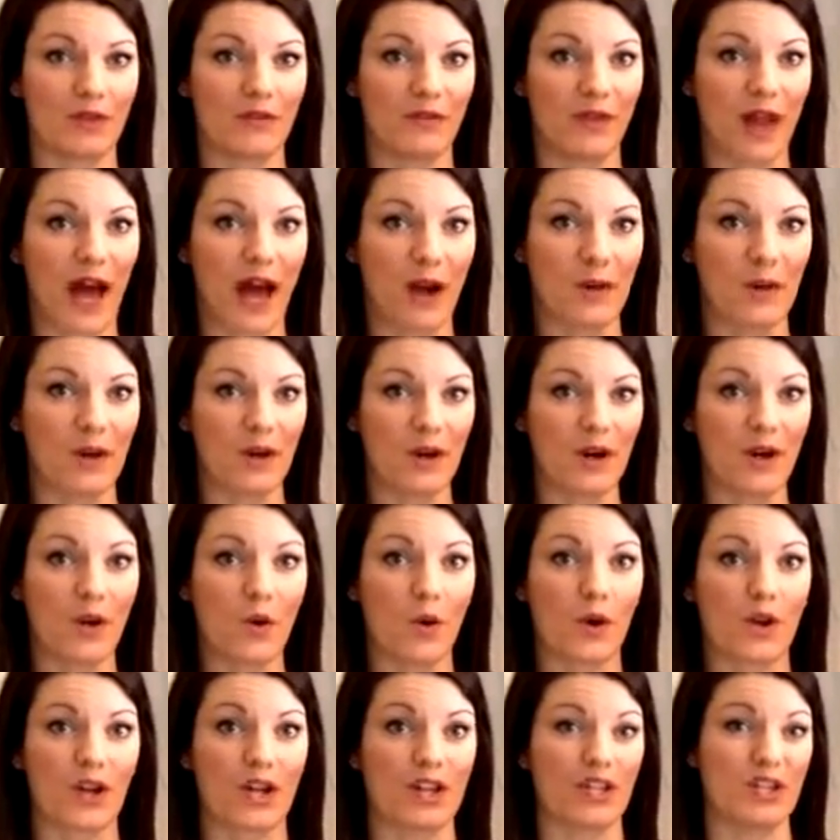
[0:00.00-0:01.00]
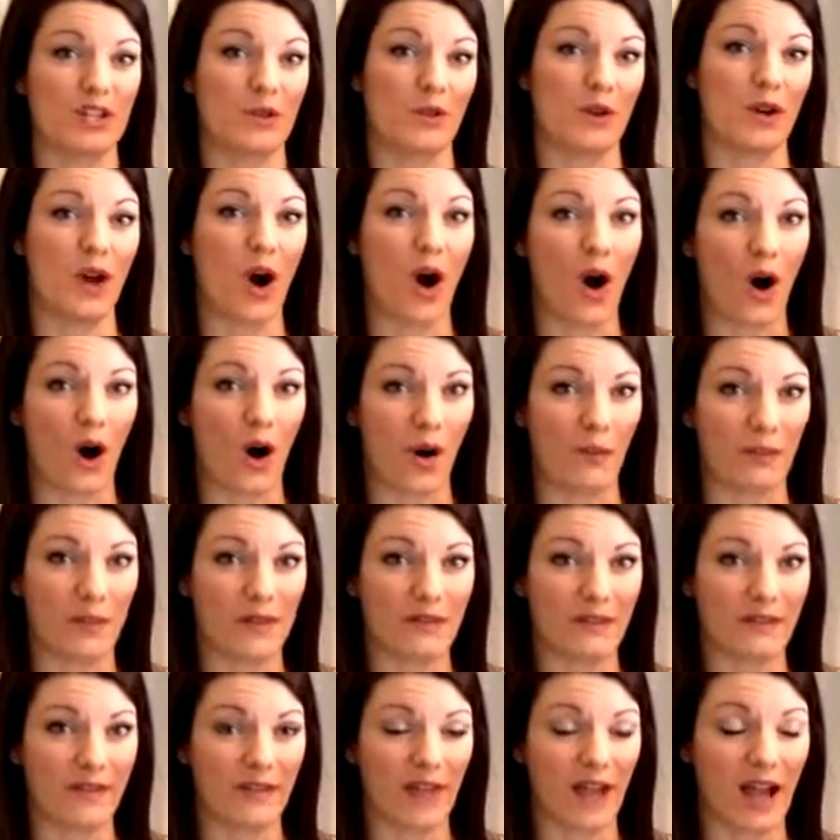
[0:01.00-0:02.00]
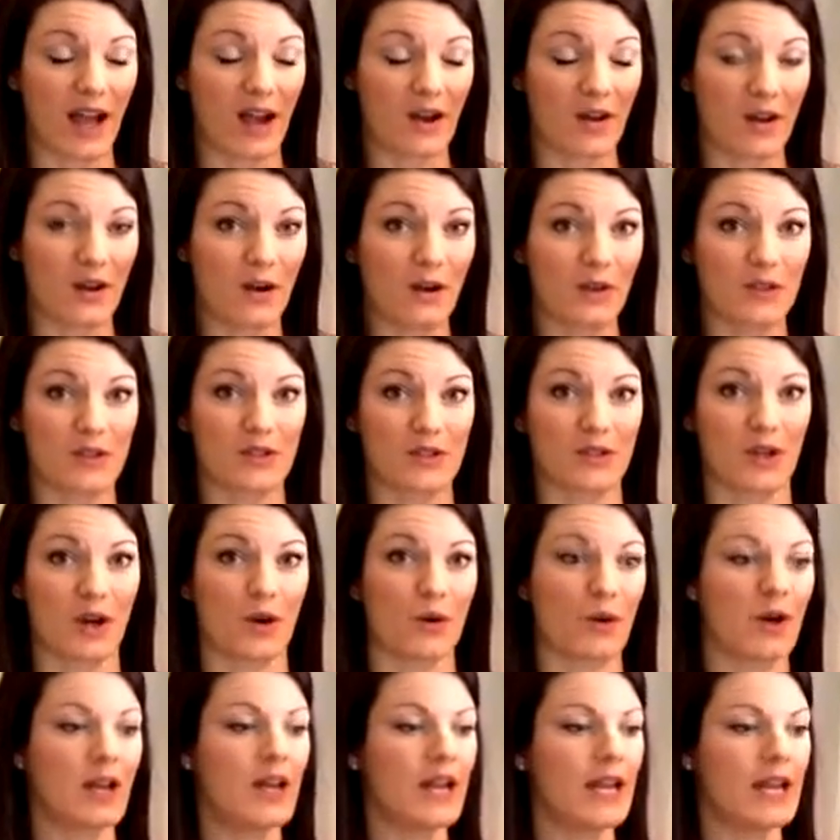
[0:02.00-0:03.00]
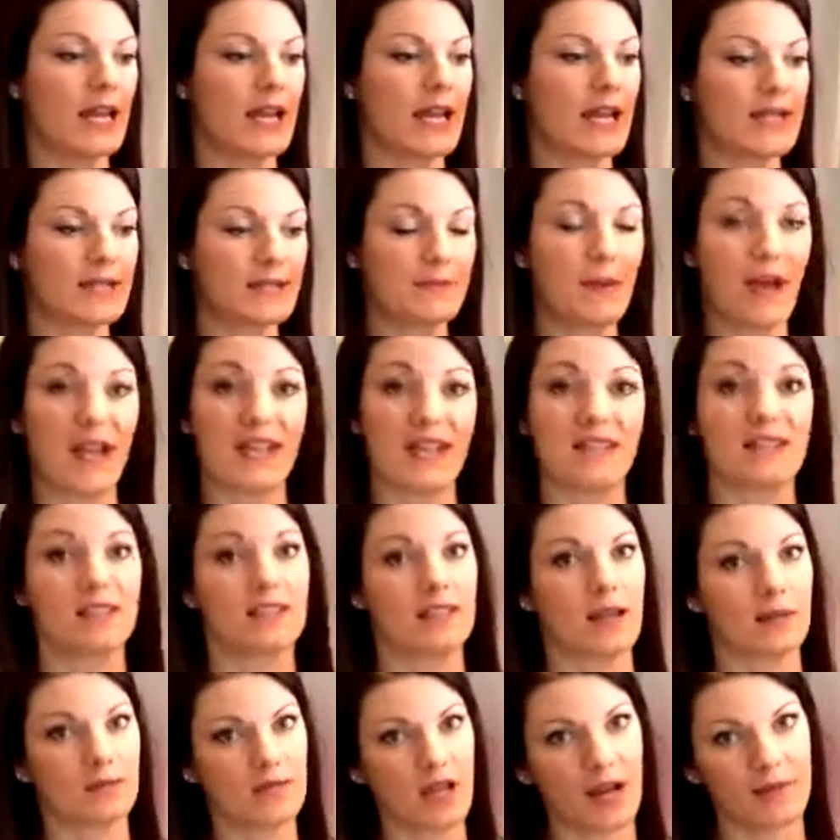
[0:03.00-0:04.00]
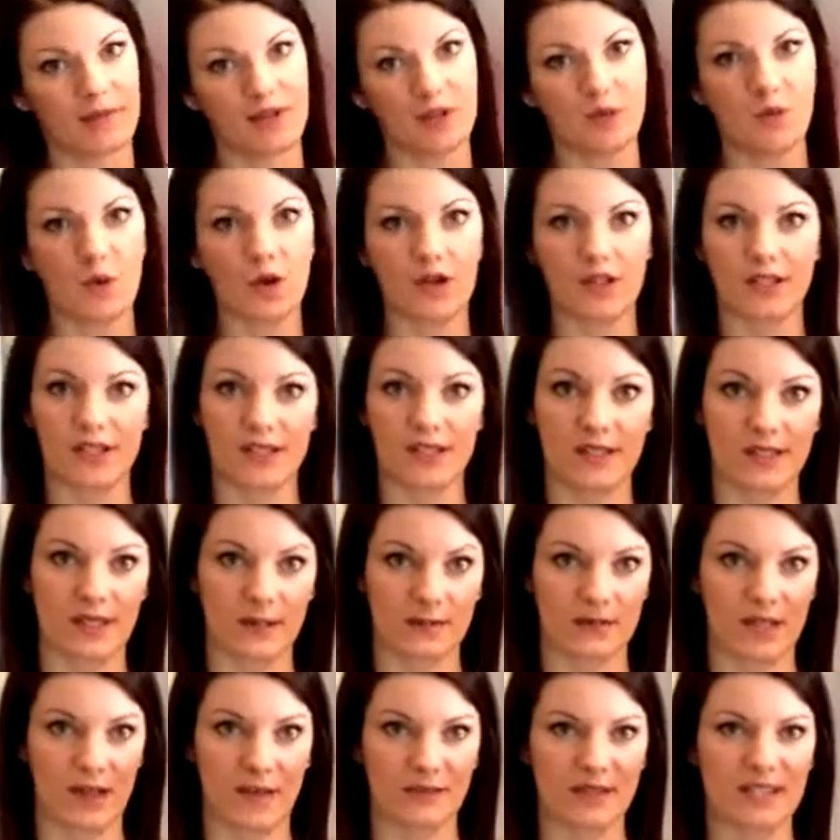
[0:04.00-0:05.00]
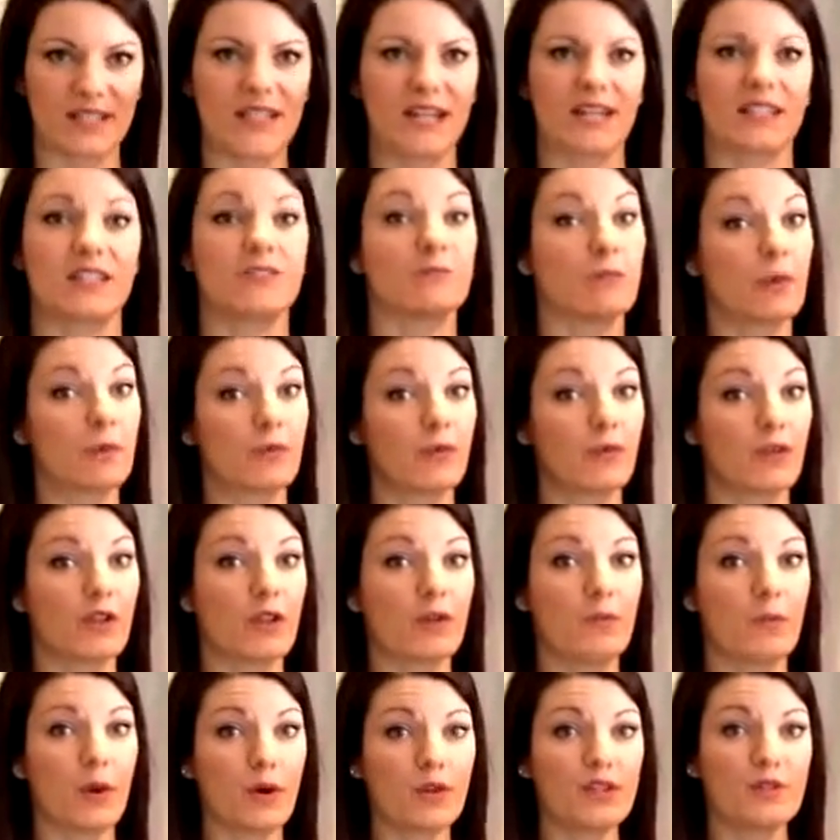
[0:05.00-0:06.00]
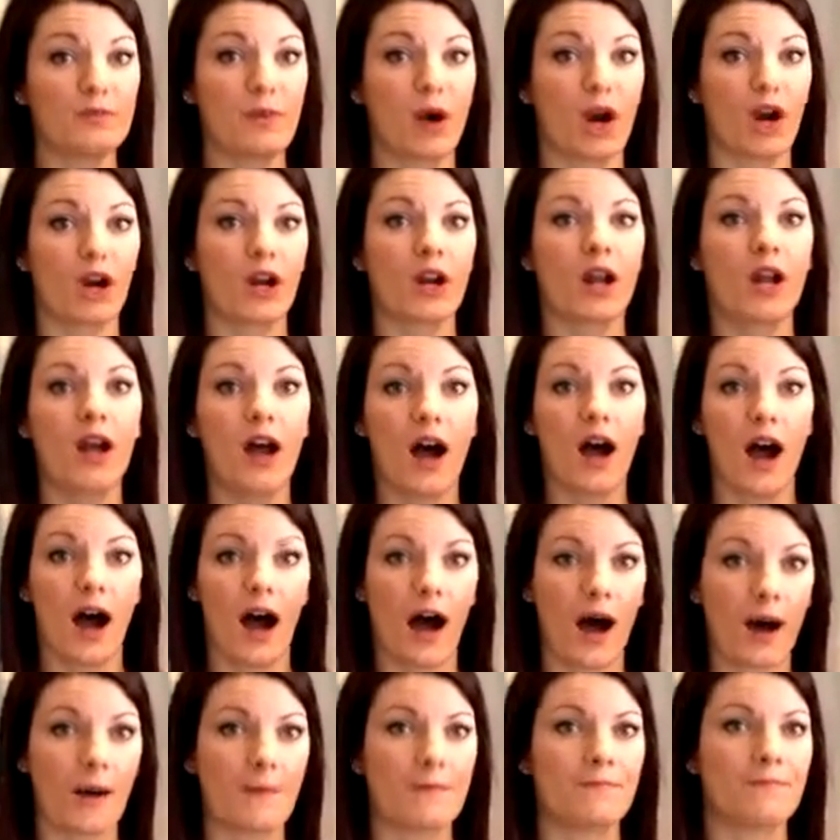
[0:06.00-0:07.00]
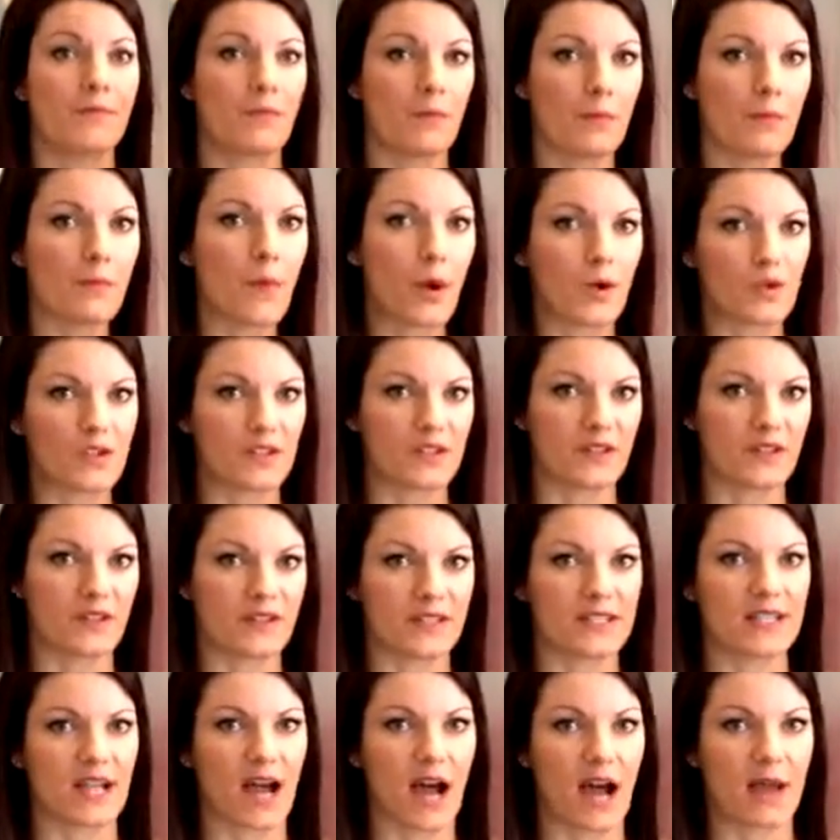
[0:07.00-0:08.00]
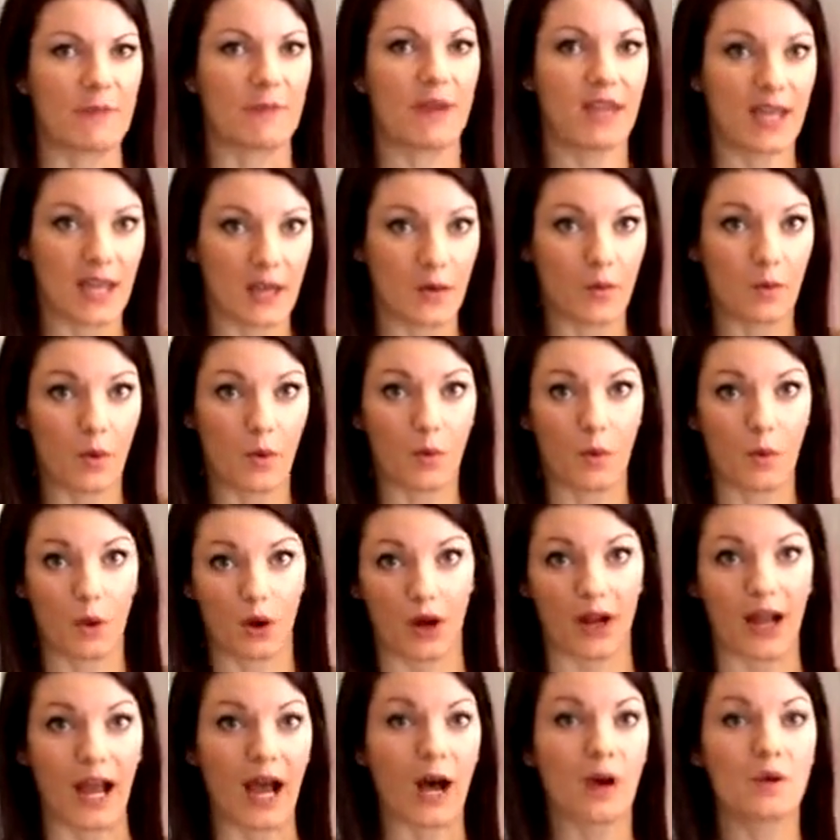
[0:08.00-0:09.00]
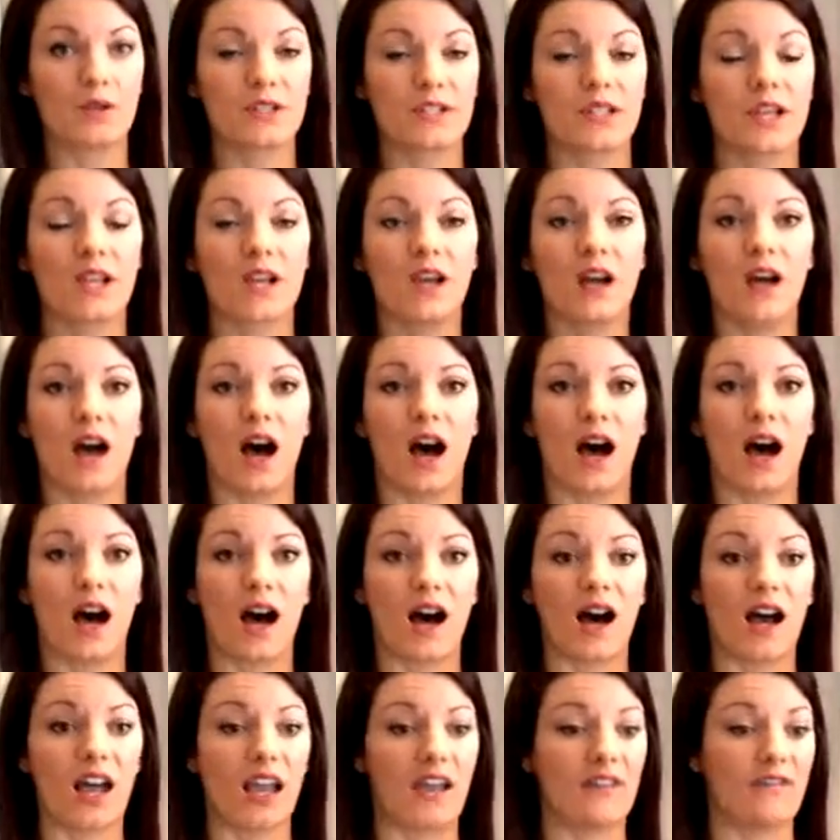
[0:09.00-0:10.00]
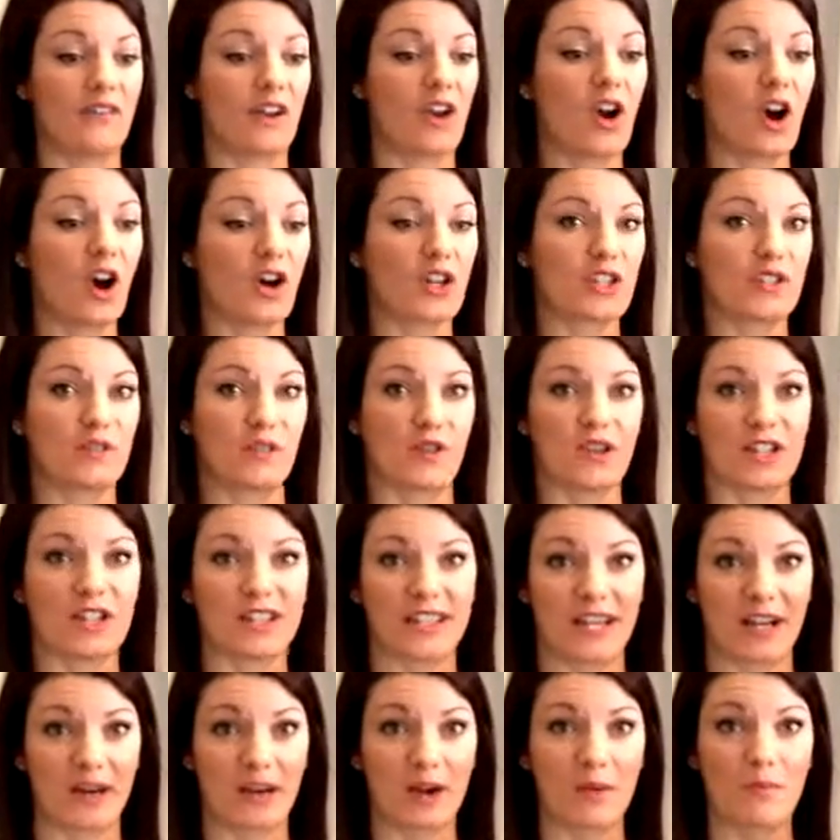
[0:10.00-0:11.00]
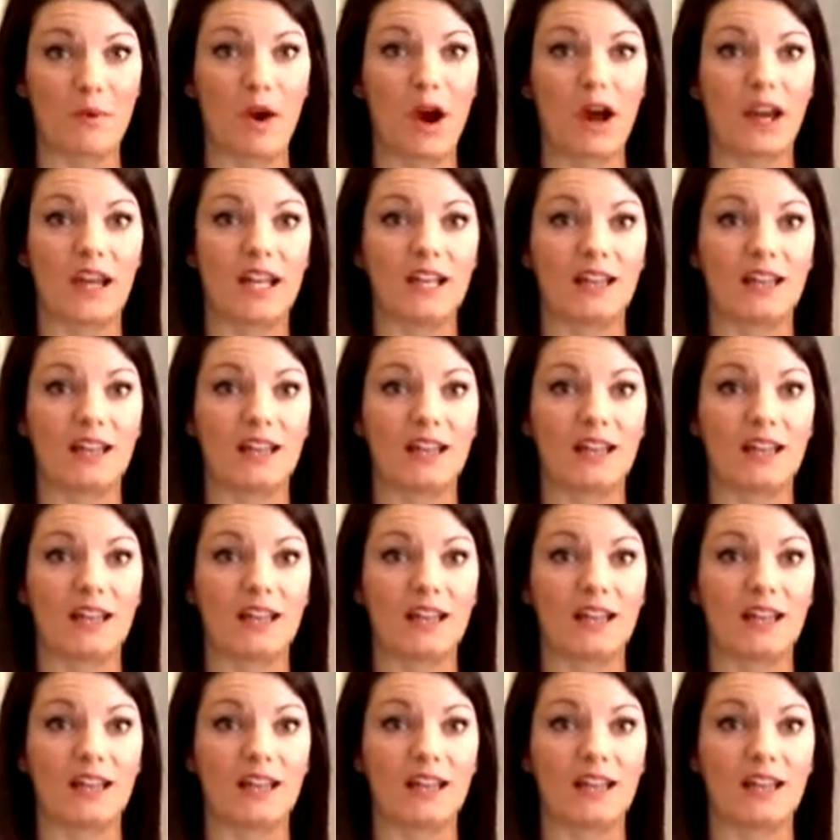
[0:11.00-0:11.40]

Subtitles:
flour, or you can do an almond flour. So it depends. Sometimes it works and sometimes it doesn't, but for the most part, most of the time it will work out. If it calls for a dairy product